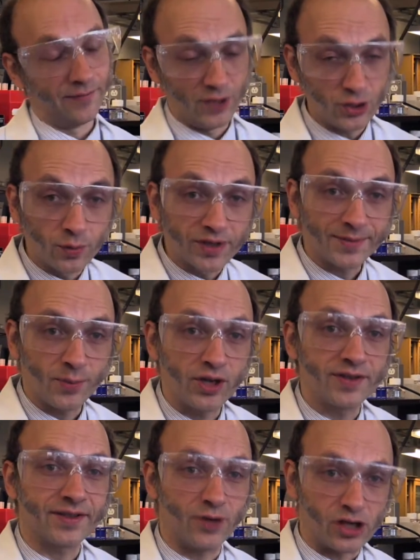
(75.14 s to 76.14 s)
visual
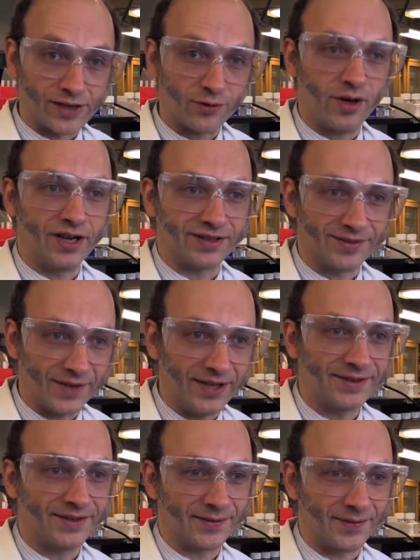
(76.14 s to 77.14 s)
experience of an electronic
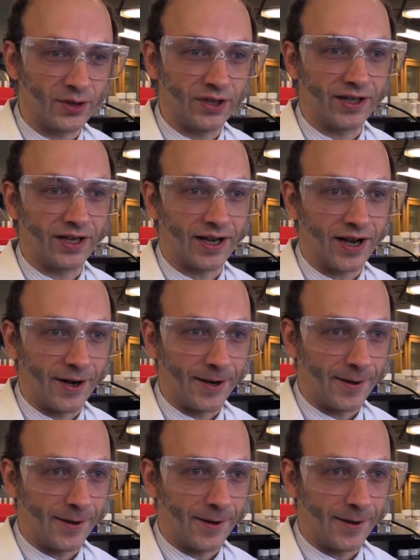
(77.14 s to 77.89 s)
device is very